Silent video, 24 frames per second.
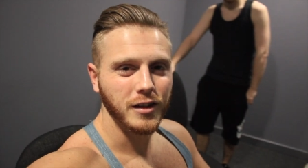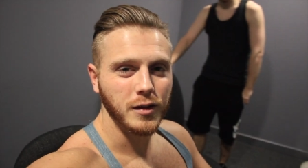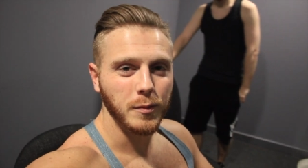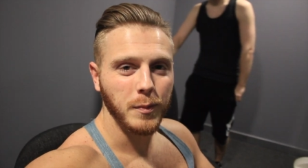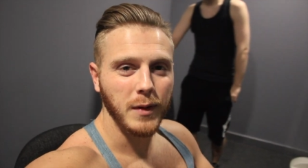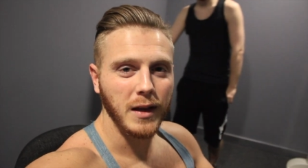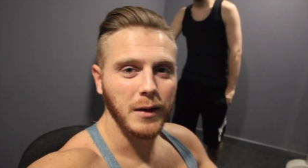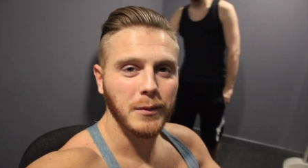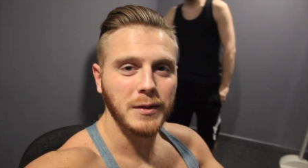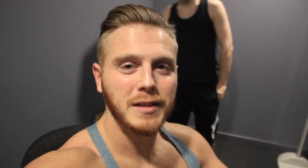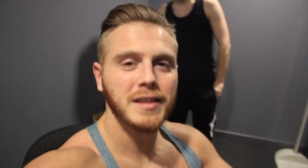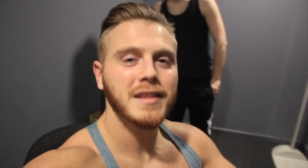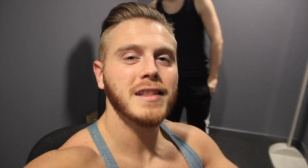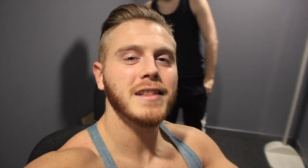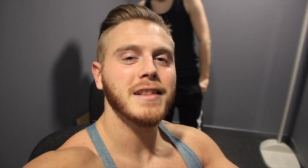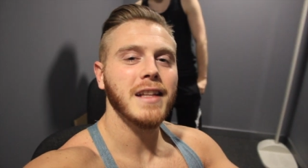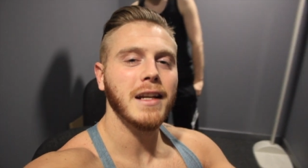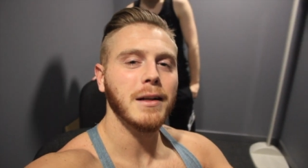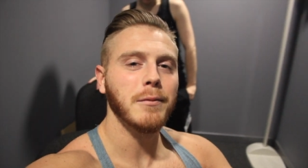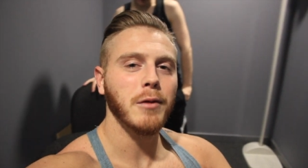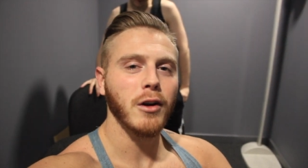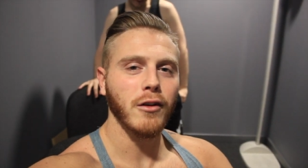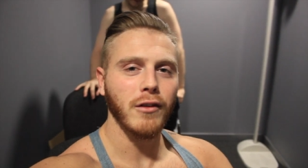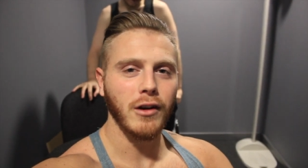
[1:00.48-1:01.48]
a big
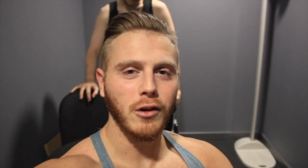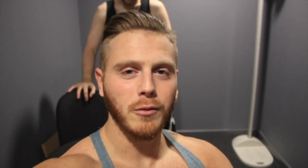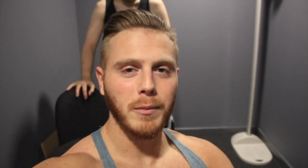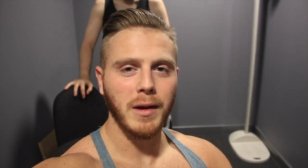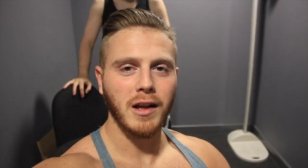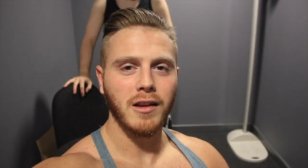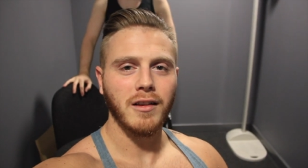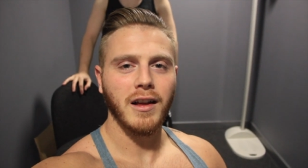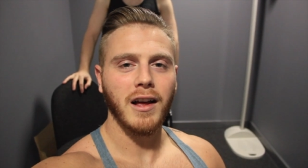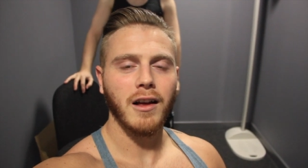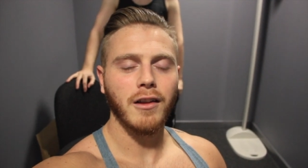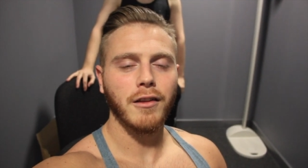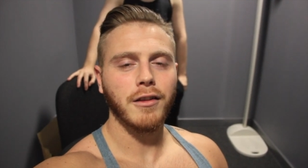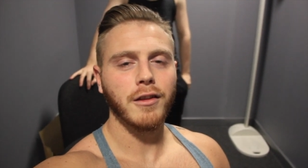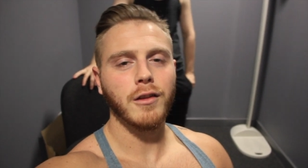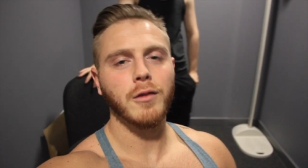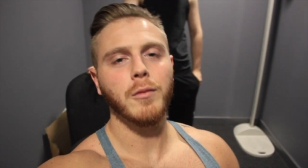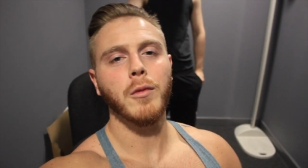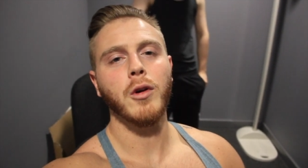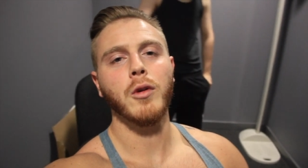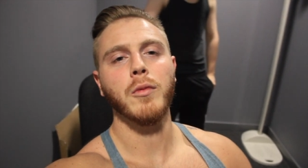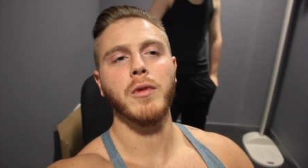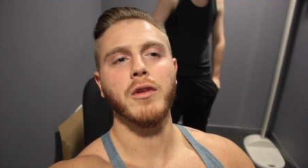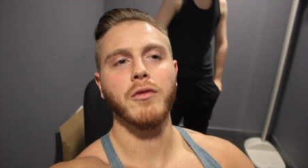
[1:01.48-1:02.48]
stigma around mental health at the
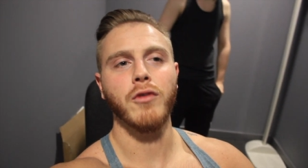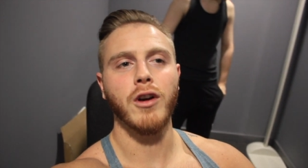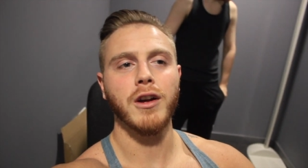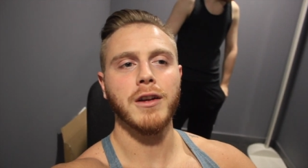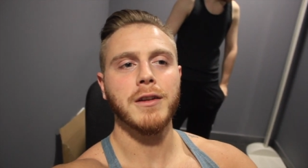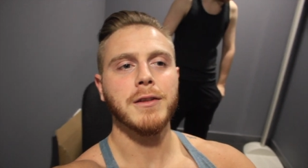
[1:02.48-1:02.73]
moment, right?